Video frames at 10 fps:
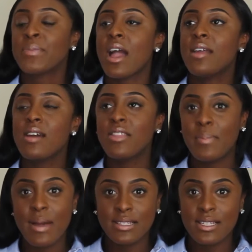Another
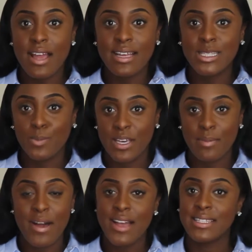person I can speak
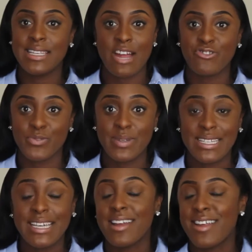about is Leandra
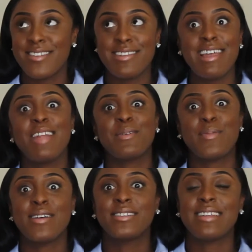Medine, another
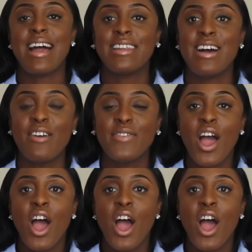person I love.